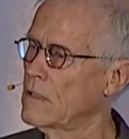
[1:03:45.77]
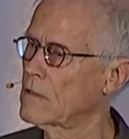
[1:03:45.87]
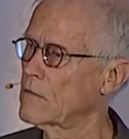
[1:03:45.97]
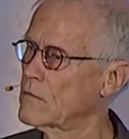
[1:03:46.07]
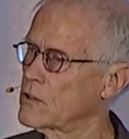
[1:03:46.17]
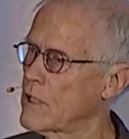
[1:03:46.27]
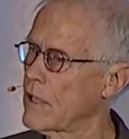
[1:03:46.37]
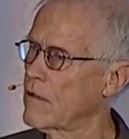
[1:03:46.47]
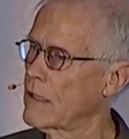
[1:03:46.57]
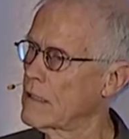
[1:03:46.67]
to
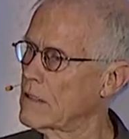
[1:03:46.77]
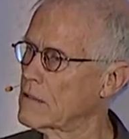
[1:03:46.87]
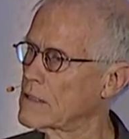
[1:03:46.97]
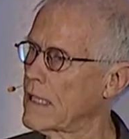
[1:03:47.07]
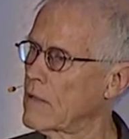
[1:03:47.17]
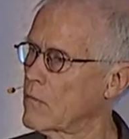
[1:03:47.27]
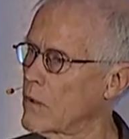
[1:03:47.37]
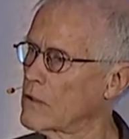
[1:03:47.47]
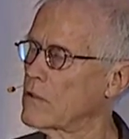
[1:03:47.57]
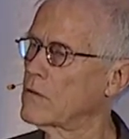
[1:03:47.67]
share and understand
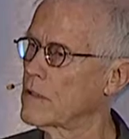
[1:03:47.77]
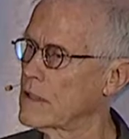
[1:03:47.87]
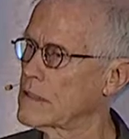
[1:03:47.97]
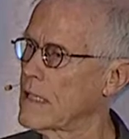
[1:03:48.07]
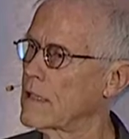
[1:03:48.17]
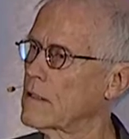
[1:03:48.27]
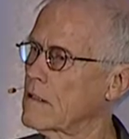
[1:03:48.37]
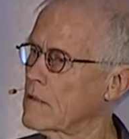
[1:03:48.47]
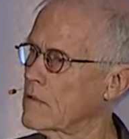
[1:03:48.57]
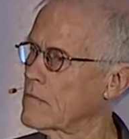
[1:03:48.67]
what to do with this data
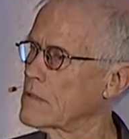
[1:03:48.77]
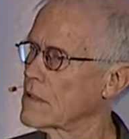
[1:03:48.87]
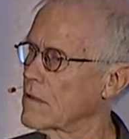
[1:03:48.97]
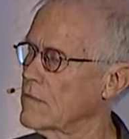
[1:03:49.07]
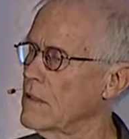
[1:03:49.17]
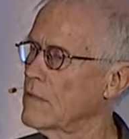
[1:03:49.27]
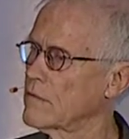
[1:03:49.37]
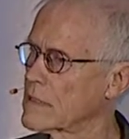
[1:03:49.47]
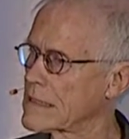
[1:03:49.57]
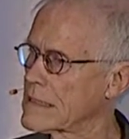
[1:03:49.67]
in terms of
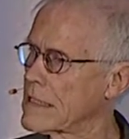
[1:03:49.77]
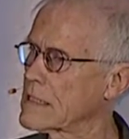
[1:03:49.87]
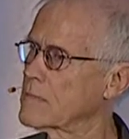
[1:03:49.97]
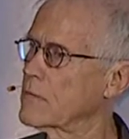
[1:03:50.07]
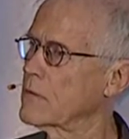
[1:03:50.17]
risk assessment,